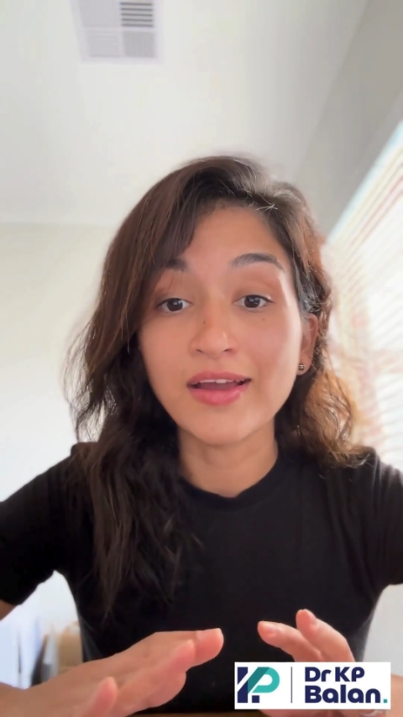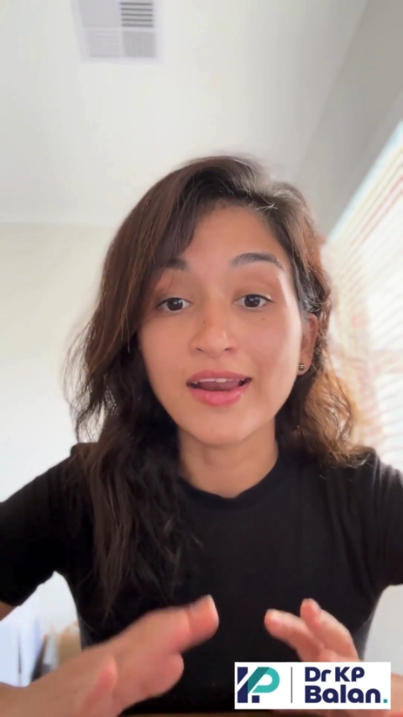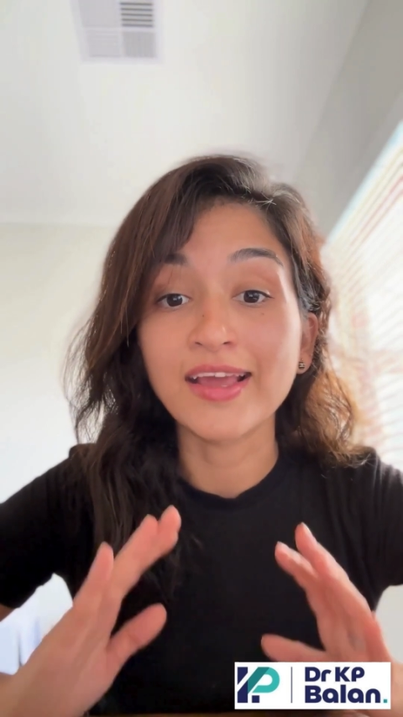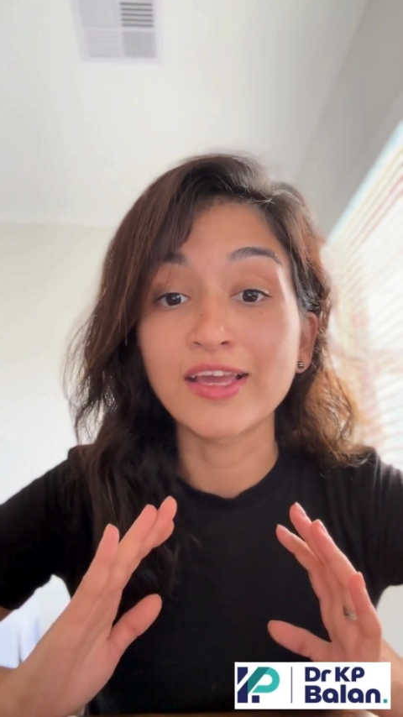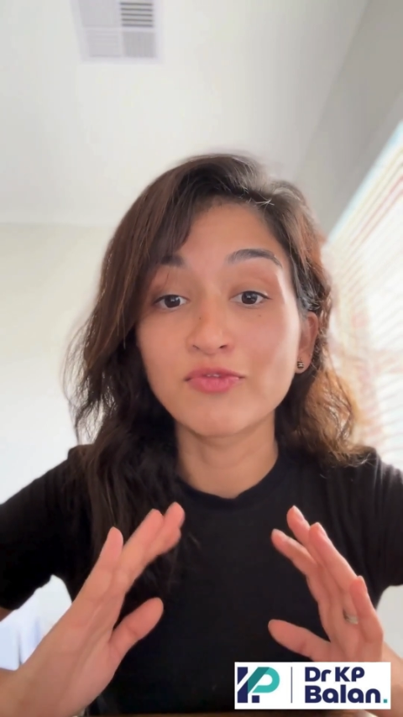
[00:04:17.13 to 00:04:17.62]

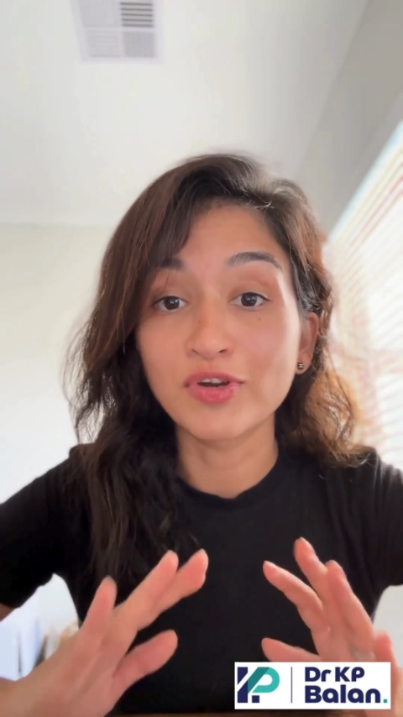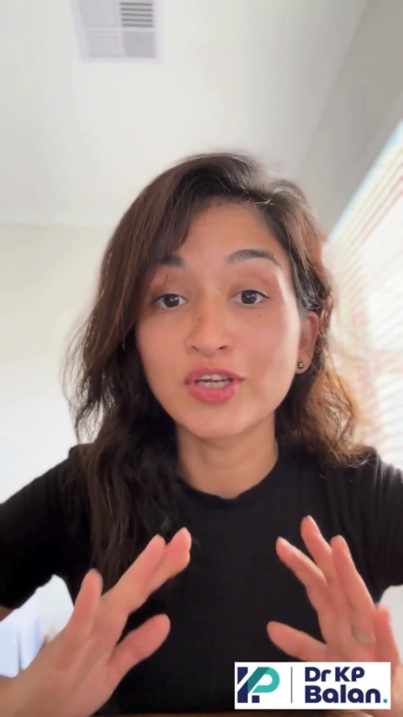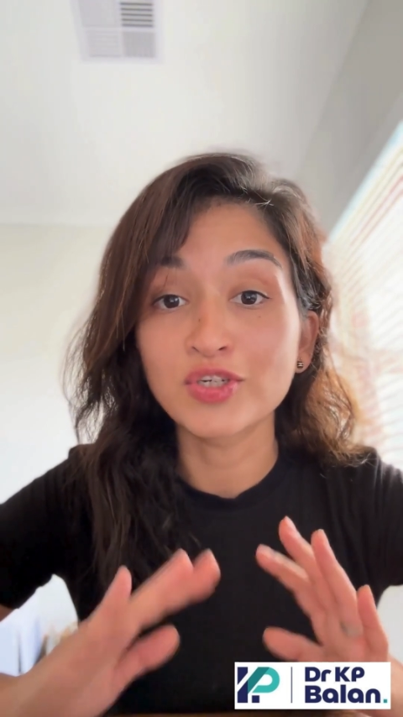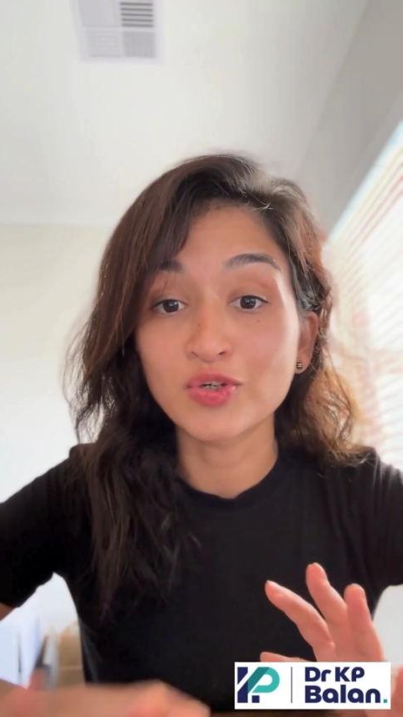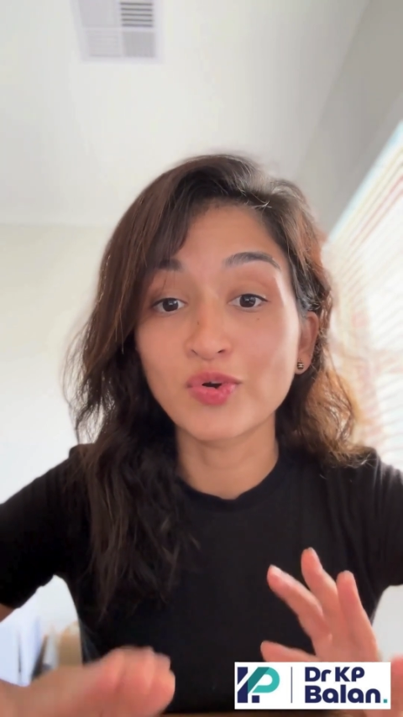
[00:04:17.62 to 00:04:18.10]
And I can
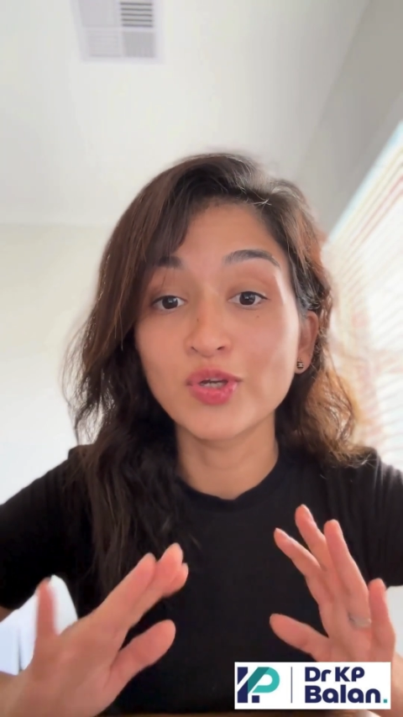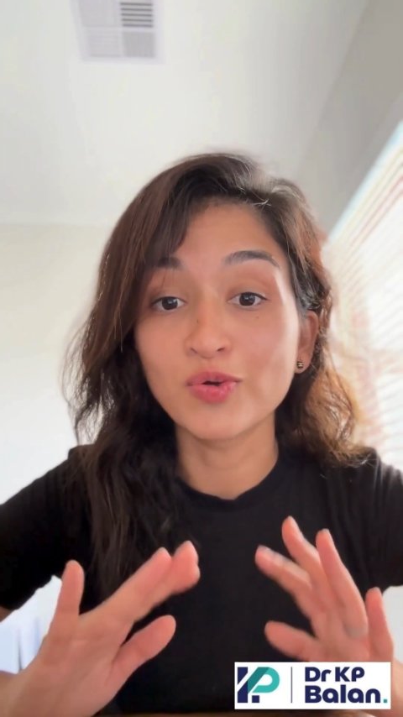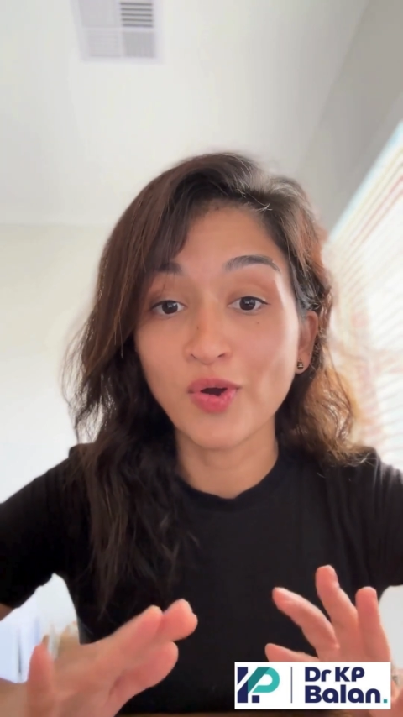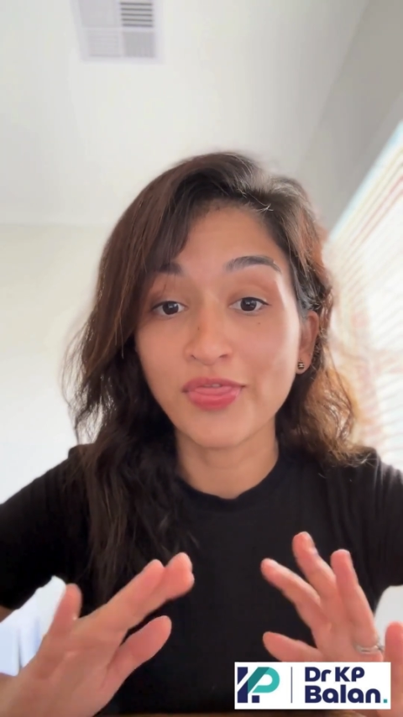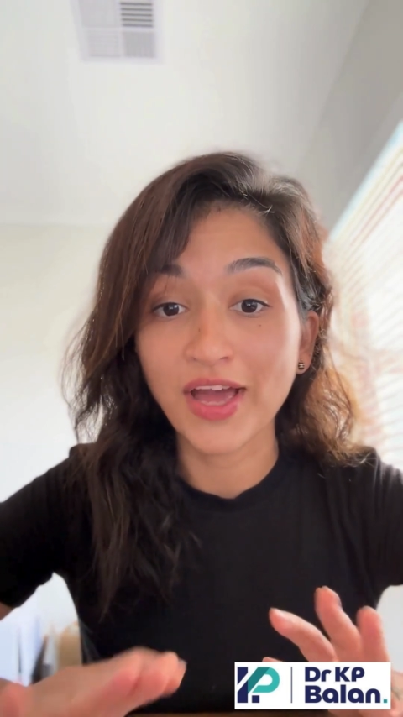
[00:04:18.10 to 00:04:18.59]
reassure
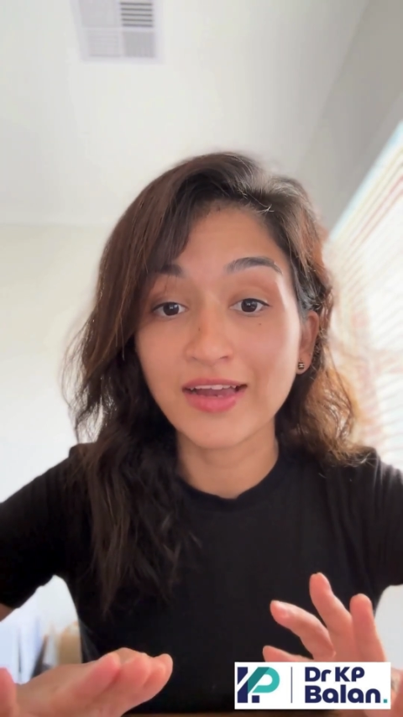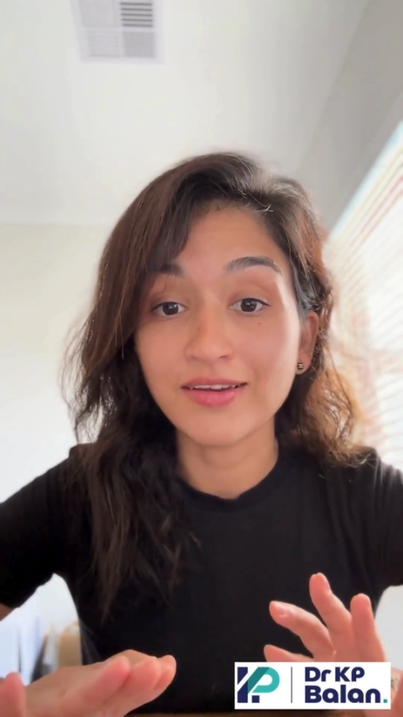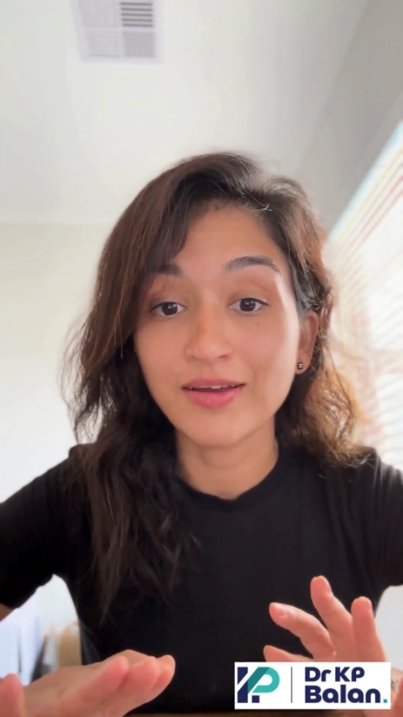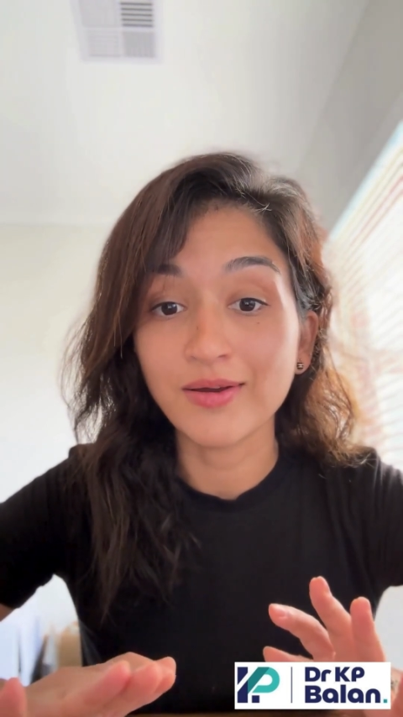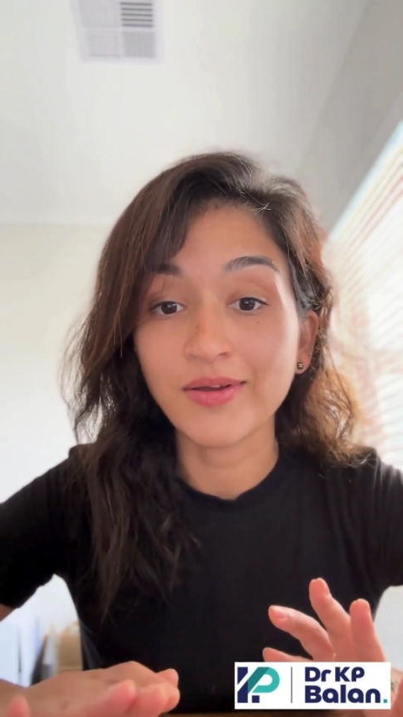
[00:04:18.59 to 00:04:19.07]
you on that.
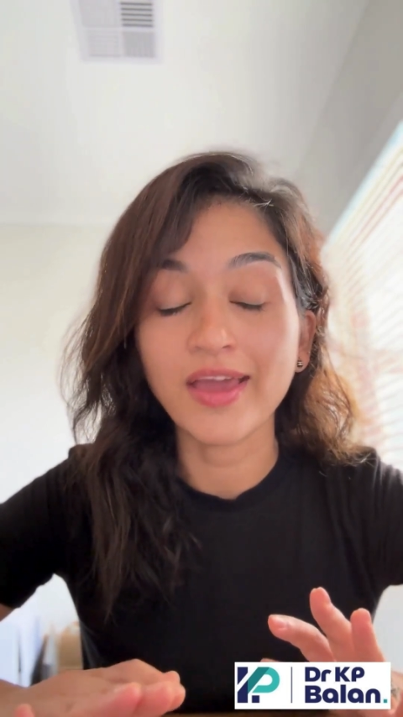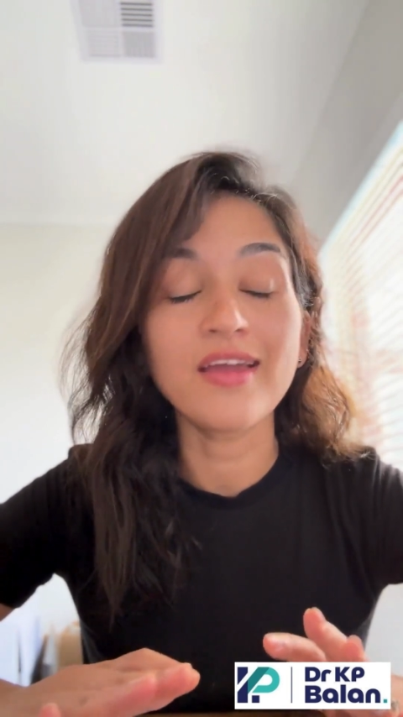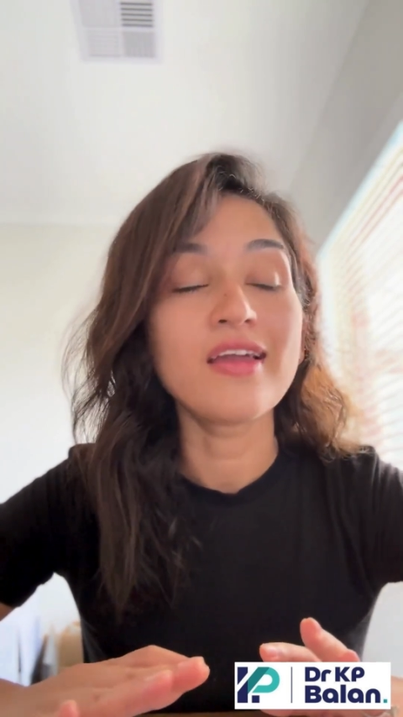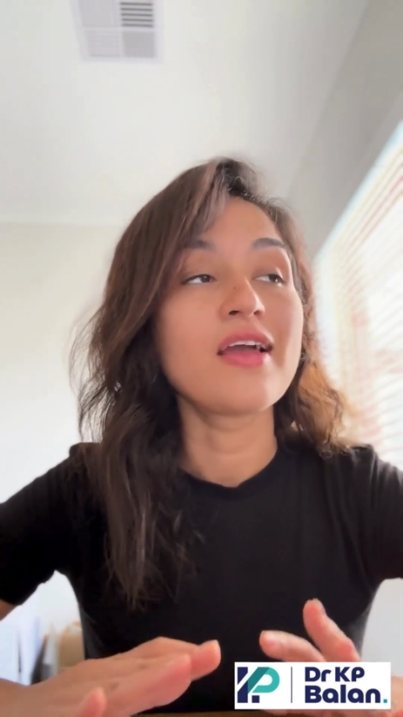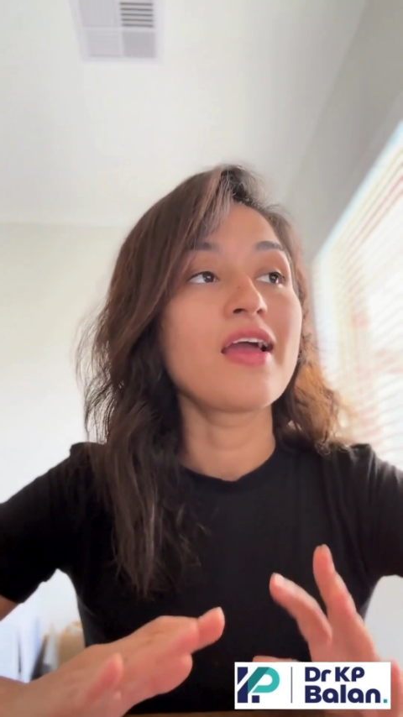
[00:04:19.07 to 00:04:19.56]
Okay.